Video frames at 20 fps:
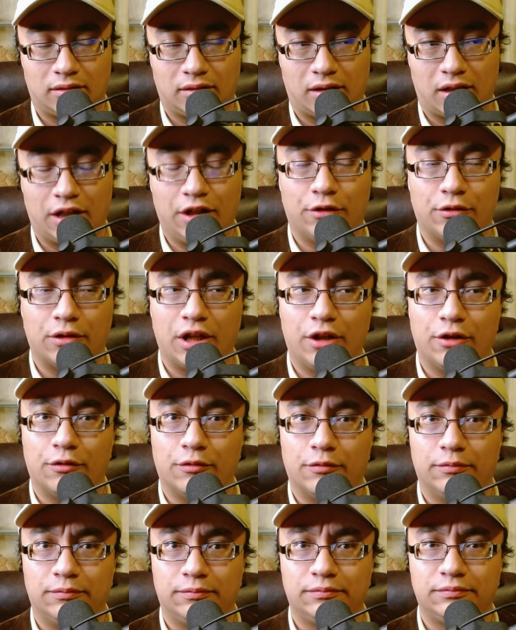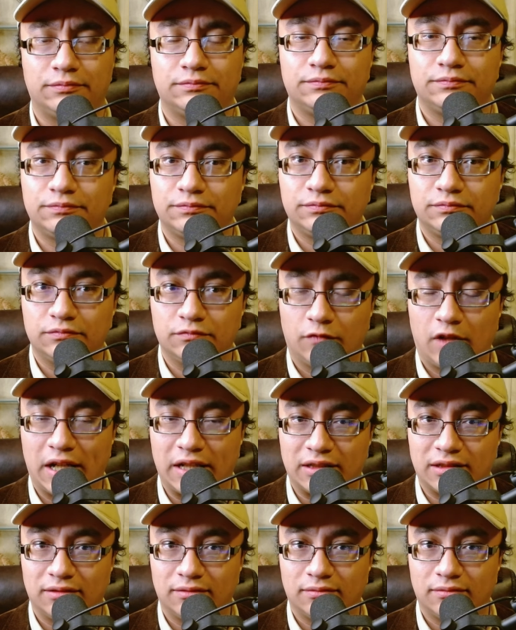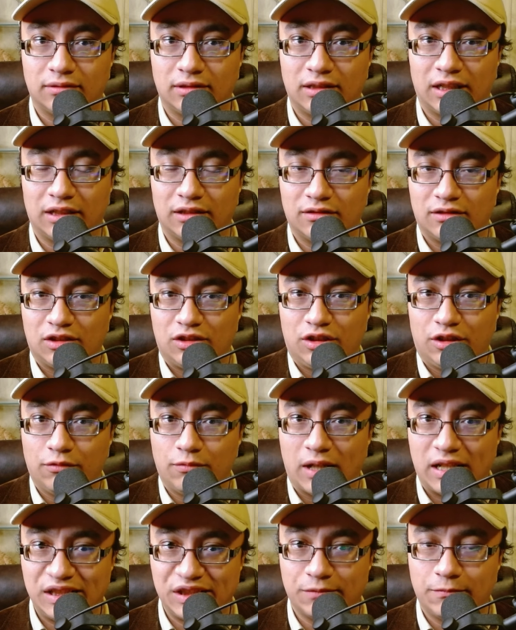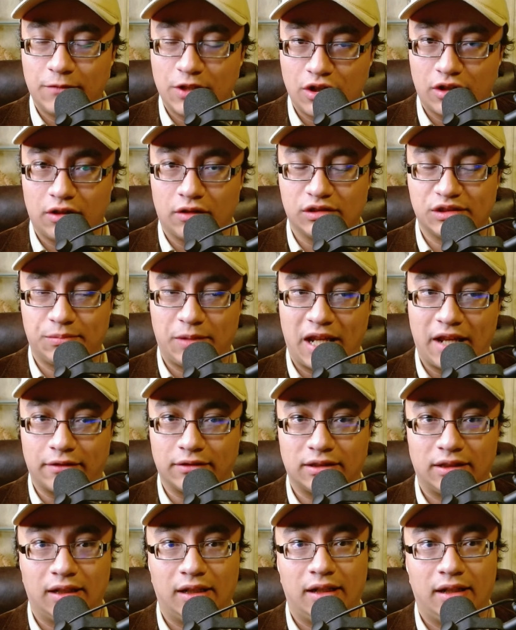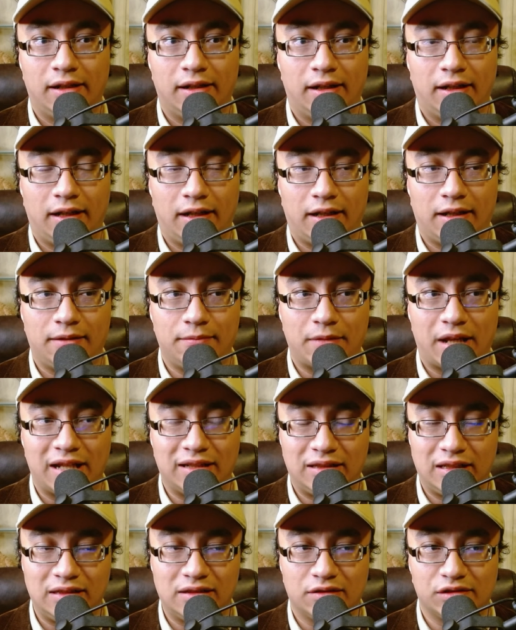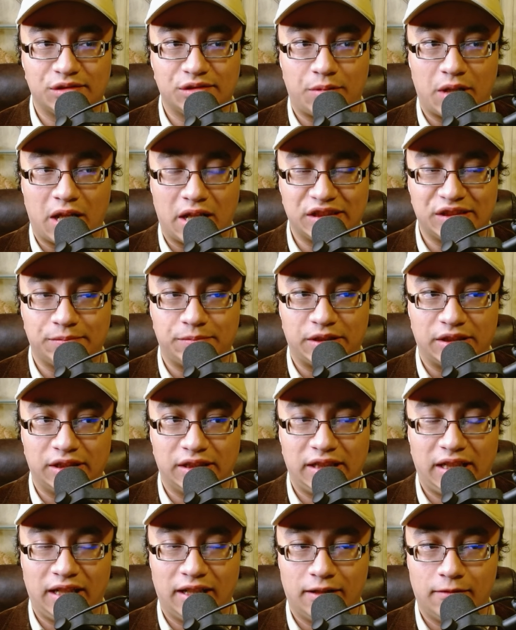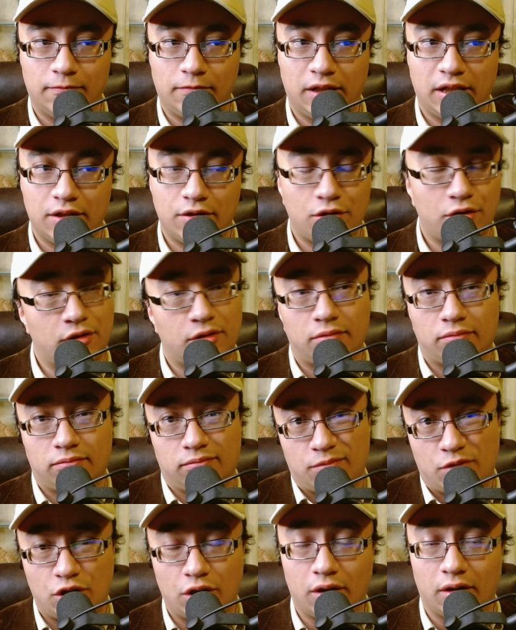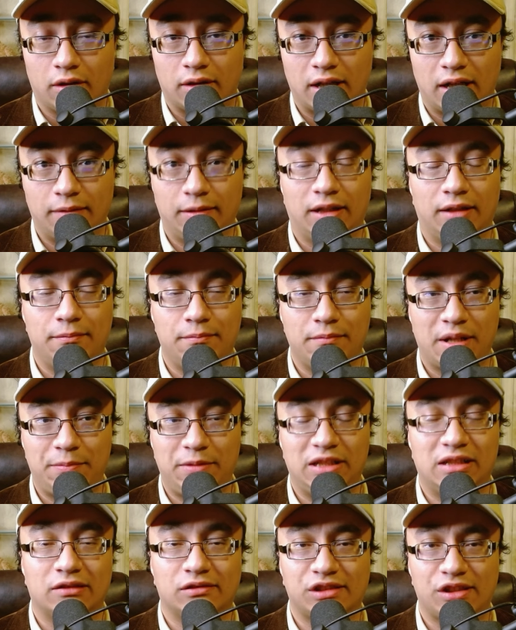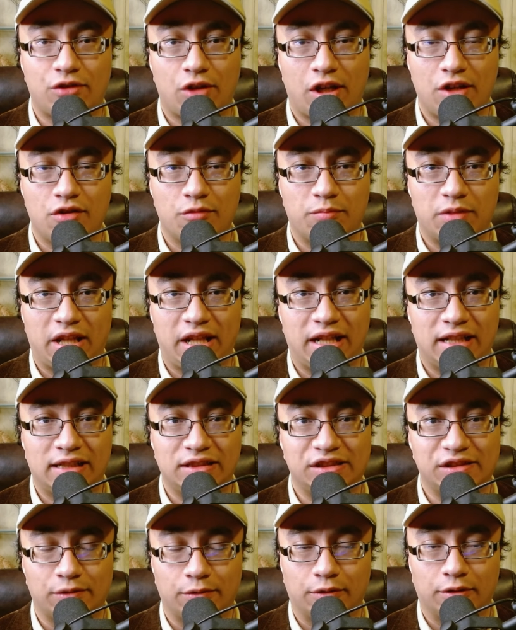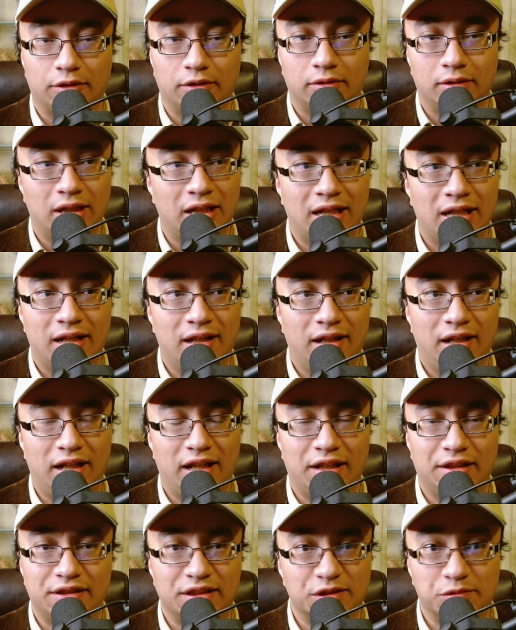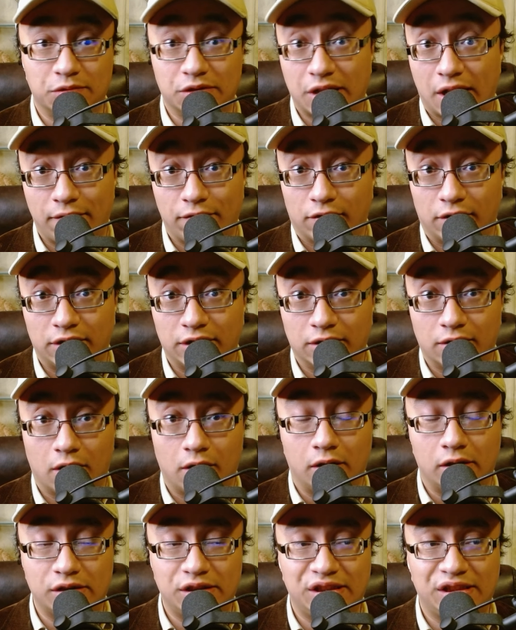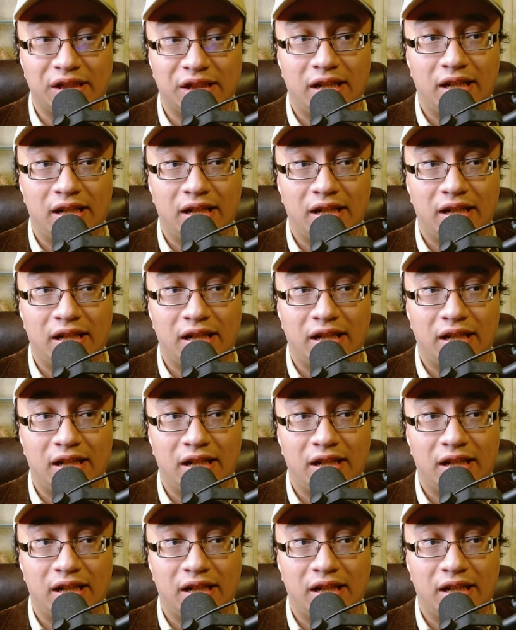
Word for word: Oh, oh. Right. The the two ways in which it goes about. Um, I think there's a possibility in which, sure, uh, maybe there's a change of plans, or uh, this was never in the cards,